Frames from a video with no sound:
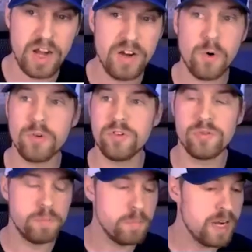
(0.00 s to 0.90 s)
And of course,
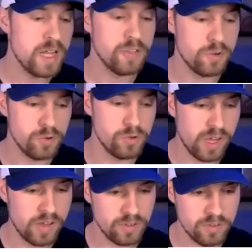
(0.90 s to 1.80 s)
there's many other use
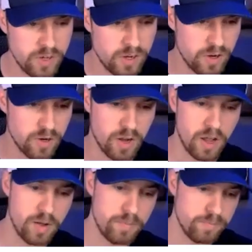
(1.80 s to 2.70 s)
cases here
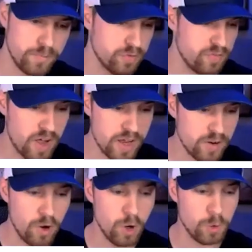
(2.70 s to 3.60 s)
you'll
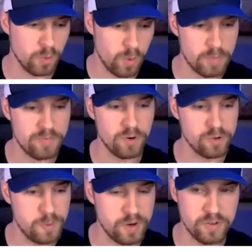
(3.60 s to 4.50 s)
find all over the web for
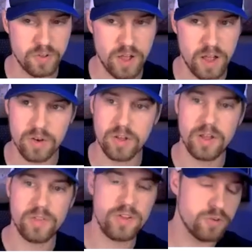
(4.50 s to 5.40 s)
Experience Cloud.
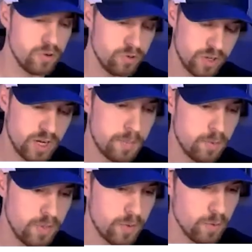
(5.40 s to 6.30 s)
These are just a
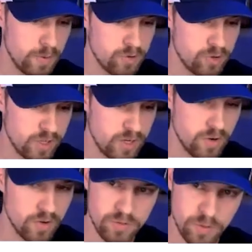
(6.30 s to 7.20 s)
couple that we're mentioning
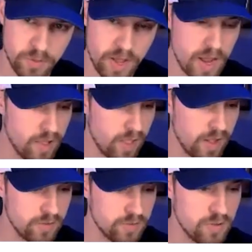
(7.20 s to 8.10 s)
here, some of the
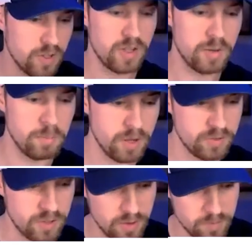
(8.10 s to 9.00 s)
highlights.
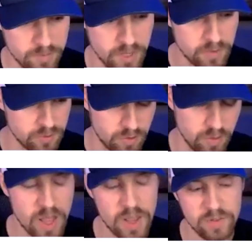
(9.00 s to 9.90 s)
But yeah, there's a
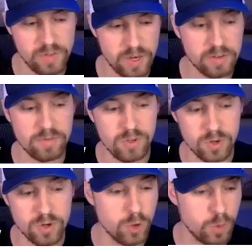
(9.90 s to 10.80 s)
lot that you
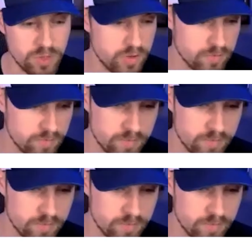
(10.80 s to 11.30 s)
can do with it.